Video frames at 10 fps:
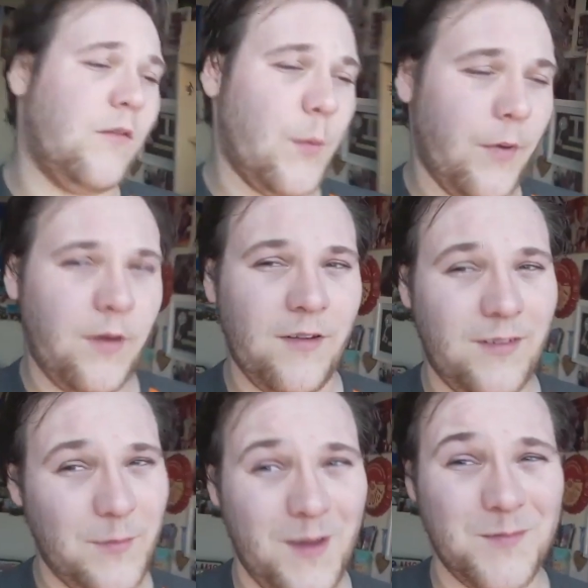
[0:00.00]

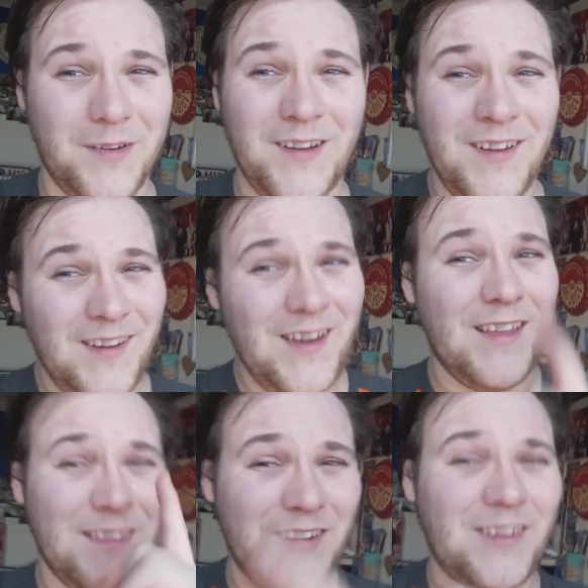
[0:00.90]
Remember,
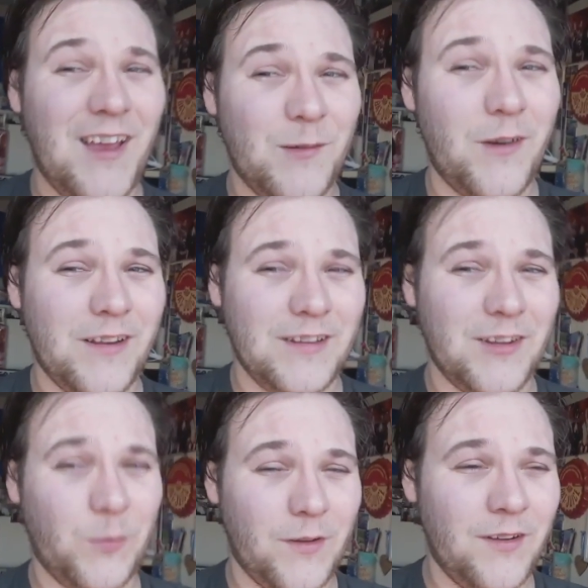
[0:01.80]
and this is ironic,
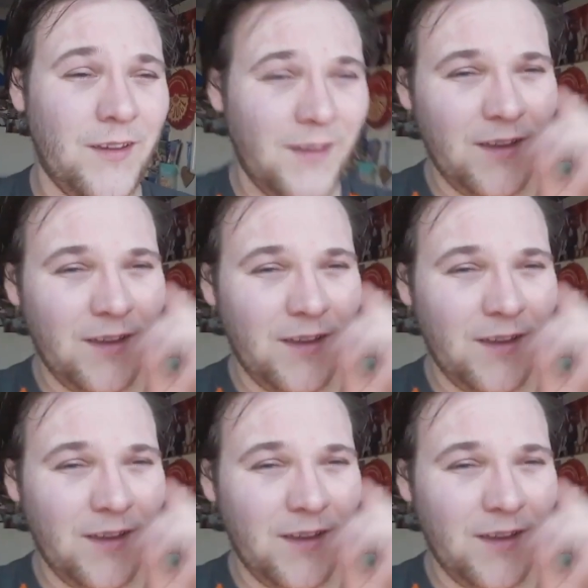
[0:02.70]
this one.